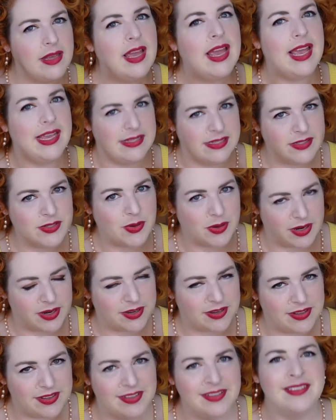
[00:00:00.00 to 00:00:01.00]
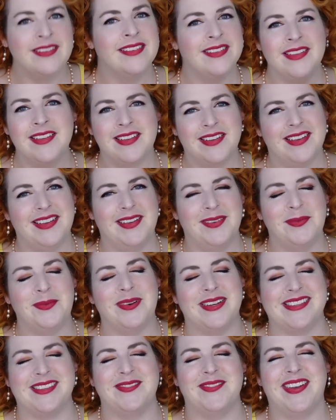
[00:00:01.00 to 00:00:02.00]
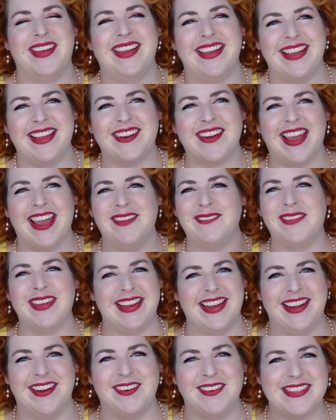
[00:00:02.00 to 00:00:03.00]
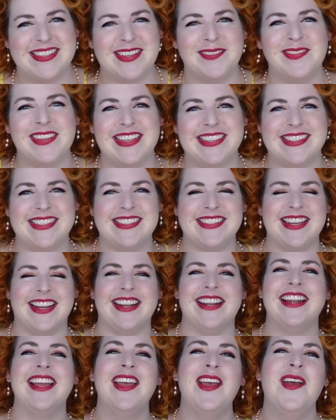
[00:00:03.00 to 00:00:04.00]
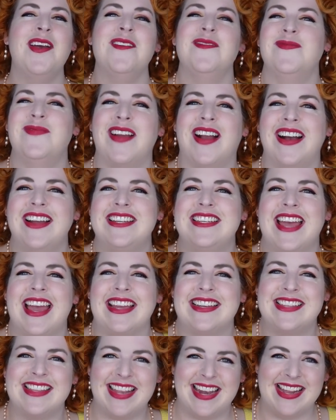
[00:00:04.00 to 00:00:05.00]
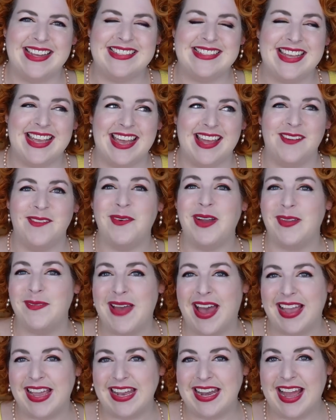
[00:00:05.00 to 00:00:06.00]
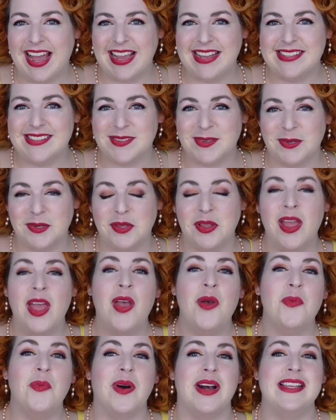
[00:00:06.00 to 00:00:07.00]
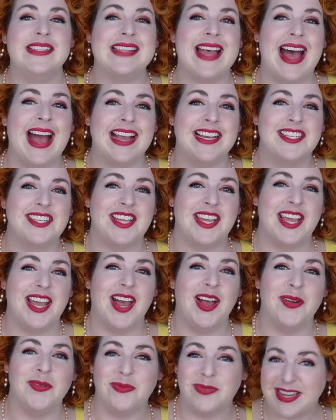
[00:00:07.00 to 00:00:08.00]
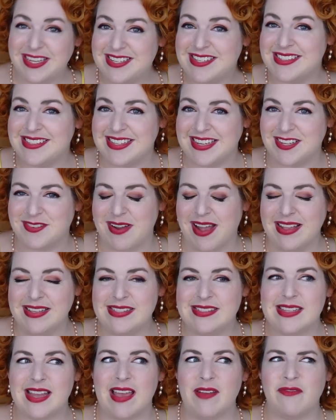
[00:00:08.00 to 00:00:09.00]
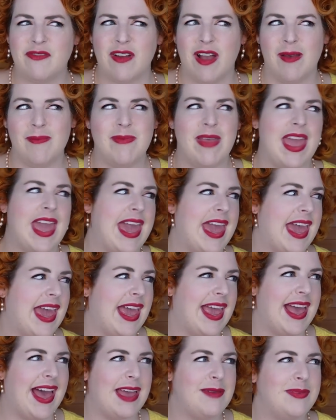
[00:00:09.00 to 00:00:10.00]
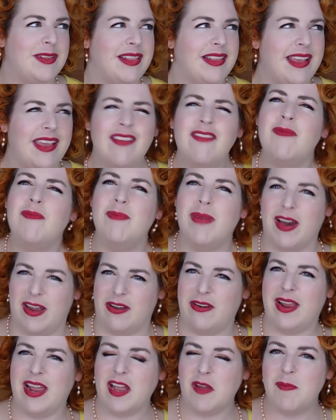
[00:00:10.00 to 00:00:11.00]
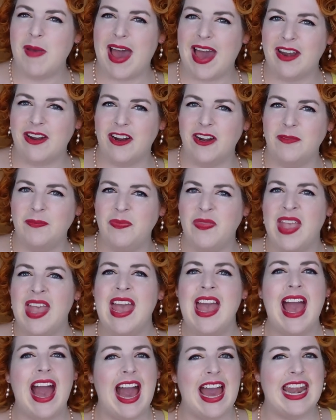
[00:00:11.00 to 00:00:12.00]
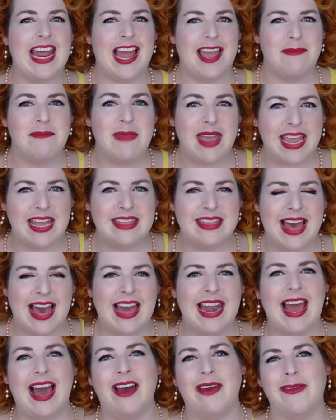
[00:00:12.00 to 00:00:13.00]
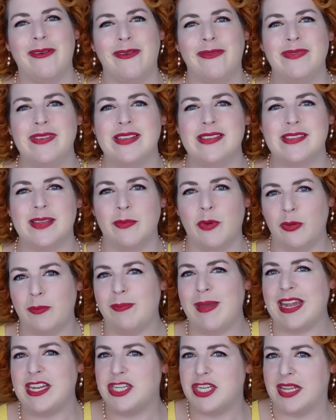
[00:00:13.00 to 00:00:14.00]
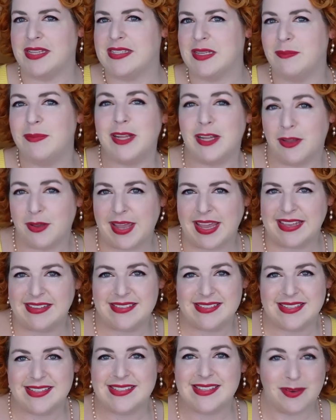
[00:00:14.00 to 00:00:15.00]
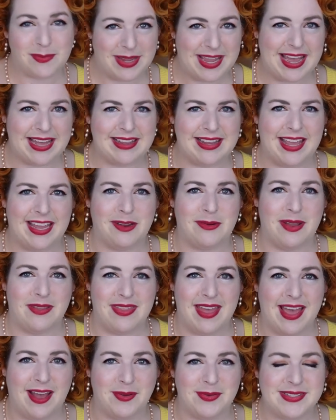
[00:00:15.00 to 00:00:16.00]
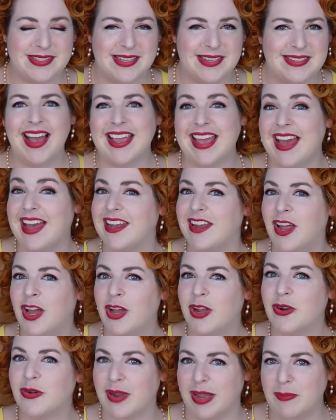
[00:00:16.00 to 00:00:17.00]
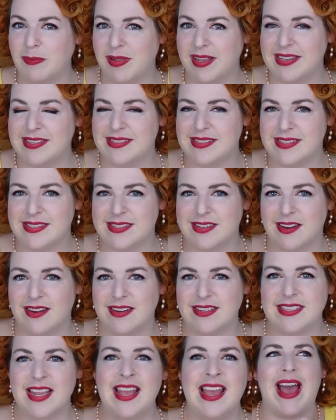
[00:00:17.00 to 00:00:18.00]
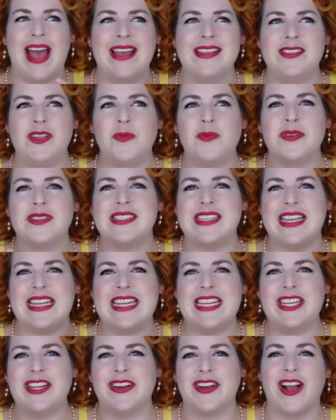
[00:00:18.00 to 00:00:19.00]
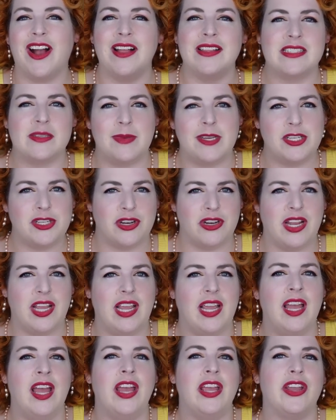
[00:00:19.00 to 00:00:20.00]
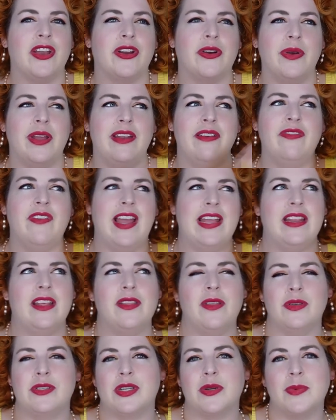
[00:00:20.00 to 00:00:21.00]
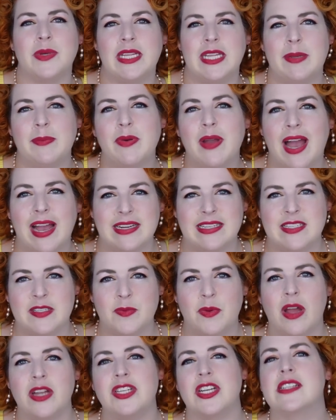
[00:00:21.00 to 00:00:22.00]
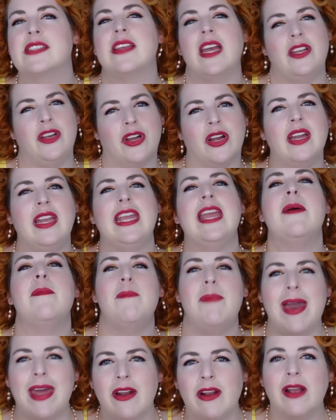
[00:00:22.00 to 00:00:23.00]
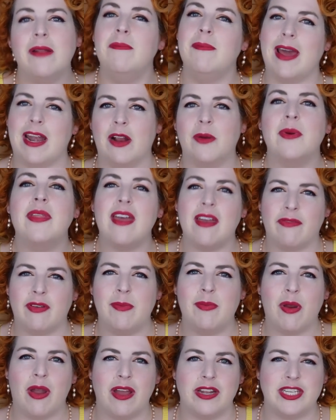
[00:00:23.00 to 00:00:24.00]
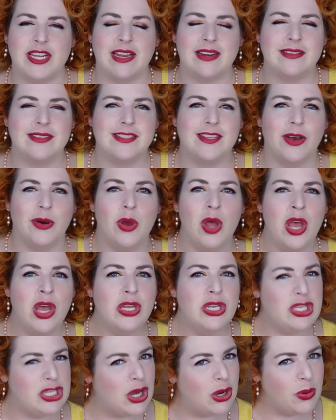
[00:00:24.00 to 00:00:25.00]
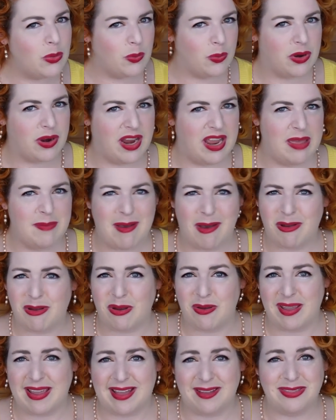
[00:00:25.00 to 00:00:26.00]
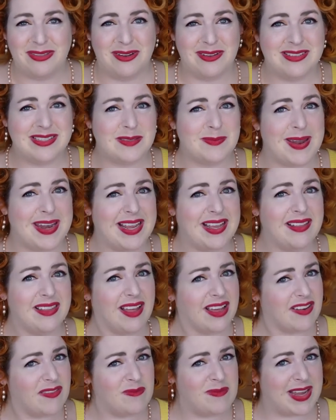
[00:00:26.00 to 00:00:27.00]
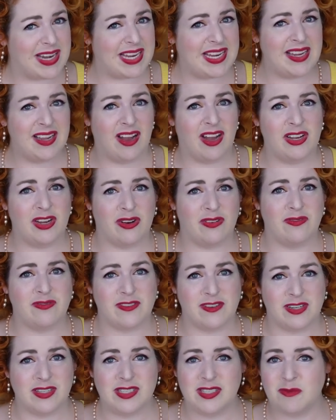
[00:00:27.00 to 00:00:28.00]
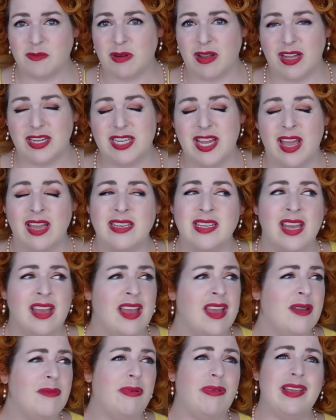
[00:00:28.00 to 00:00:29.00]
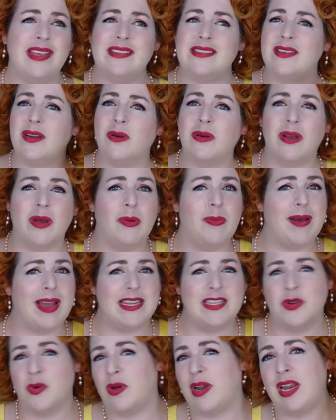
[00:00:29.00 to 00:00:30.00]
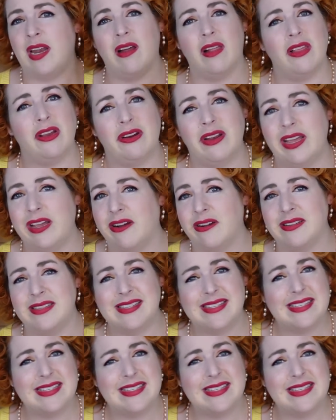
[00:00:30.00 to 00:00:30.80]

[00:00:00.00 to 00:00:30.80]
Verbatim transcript: historical, wasn't very great, but you know, it's some place to start, project that I did way back in high school was actually a Regency dress from a, I believe, butterick pattern. And I made that out of some old bed sheets and pillowcases that we had laying around the house. Again, great place to start. As you proceed in your costuming journey, you're going to find that those are really practice projects and you're gonna get better and better with every project. So don't worry about going out there and spending a lot of money on your first project. Please don't go buy $20 a yard